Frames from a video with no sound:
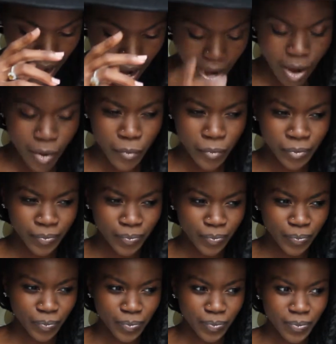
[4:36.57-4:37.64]
Um,
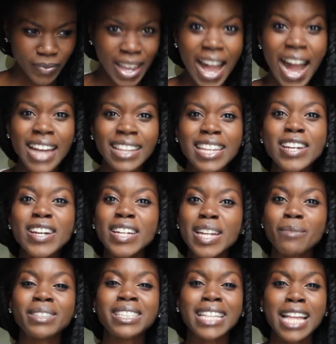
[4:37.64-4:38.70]
I think her
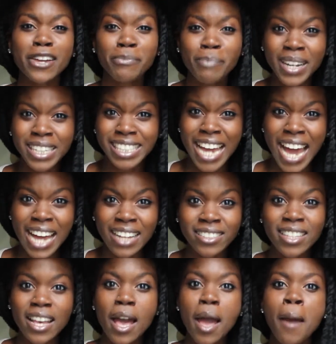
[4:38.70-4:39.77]
name is Life by
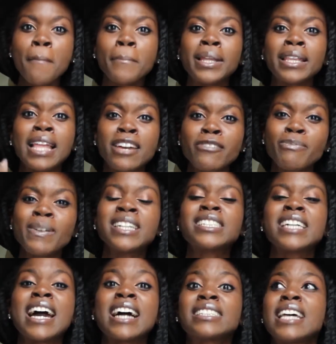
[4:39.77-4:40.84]
Jazz. But Life by
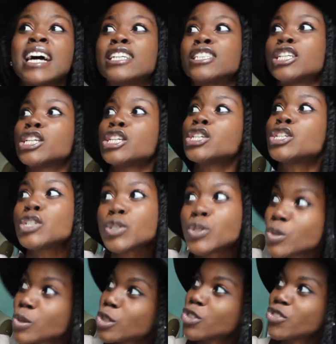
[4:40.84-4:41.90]
Jazz has a
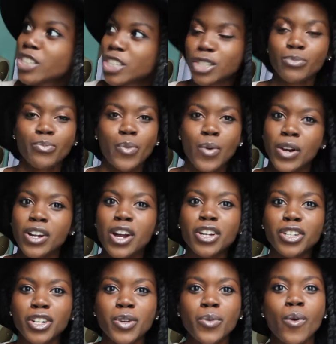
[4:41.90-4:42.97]
huge vision board
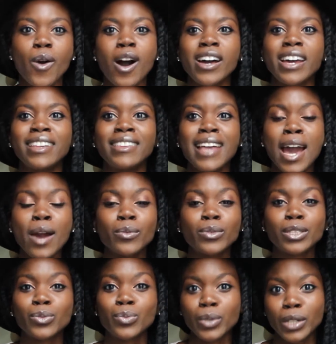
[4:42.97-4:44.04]
on her wall and that
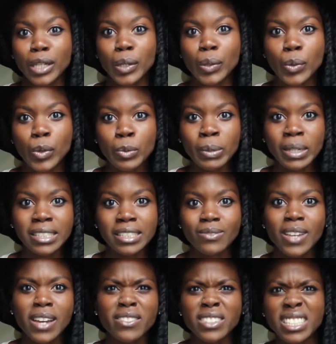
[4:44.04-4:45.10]
was really cool because I've
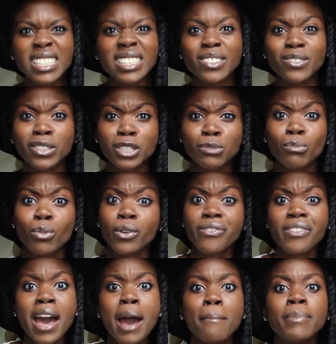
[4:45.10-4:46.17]
never seen a vision
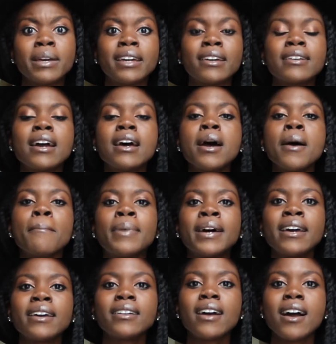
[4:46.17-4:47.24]
board that big.
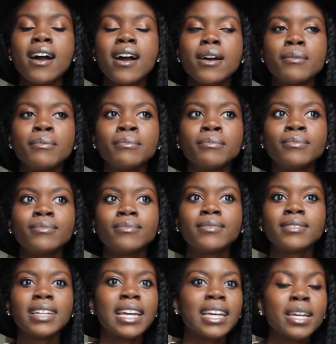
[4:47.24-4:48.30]
But um,
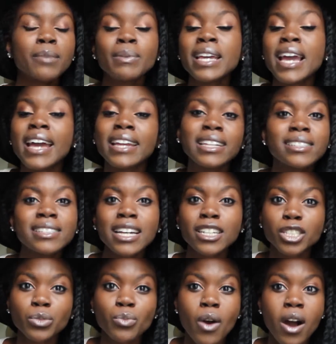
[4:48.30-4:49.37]
it could be any
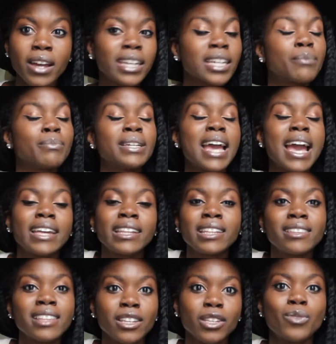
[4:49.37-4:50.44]
size you want. It could be
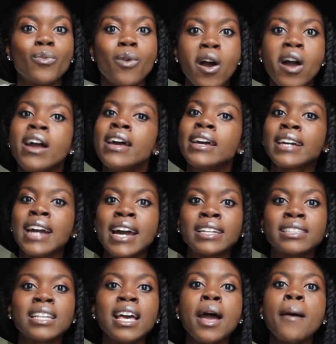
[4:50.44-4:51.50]
anything you want,
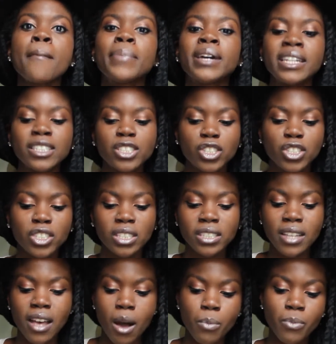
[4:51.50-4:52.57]
guys. But it's just
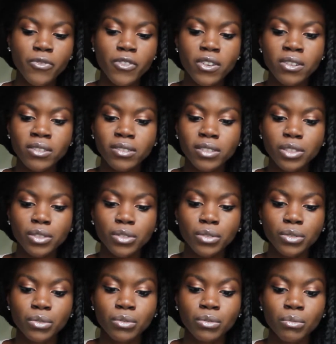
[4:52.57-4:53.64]
helpful
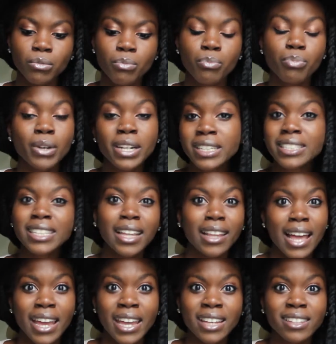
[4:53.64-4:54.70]
to bring to
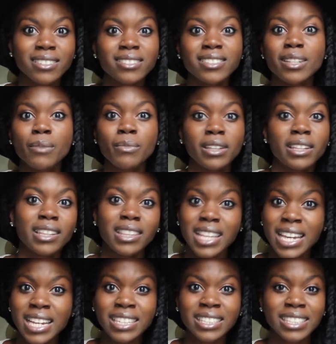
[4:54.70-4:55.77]
light some of the
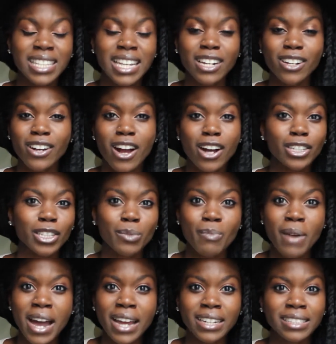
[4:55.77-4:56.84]
things that are on your
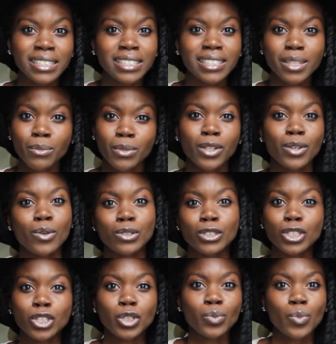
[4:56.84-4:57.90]
mind and some of the
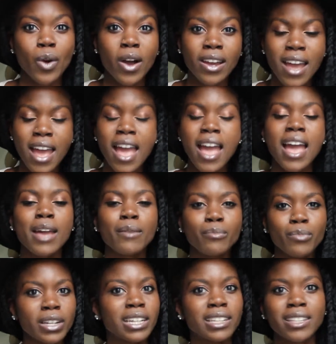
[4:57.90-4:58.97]
goals that you want and
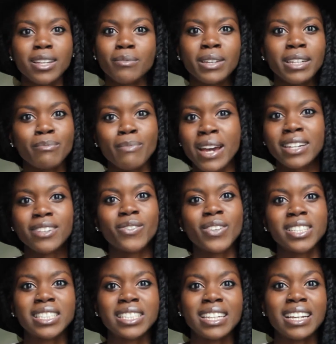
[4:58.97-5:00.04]
bringing them and
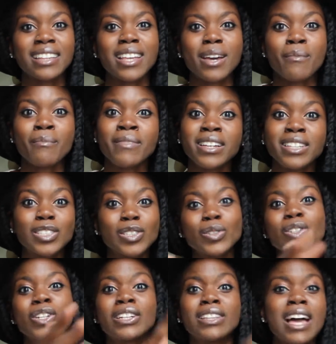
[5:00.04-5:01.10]
manifesting them to
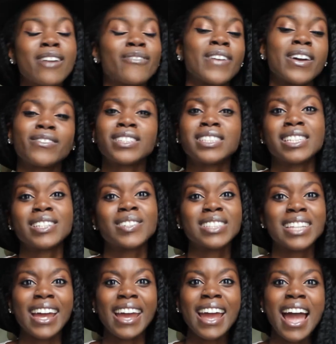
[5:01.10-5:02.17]
your life every single
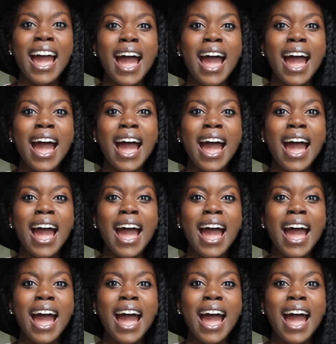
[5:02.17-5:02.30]
day.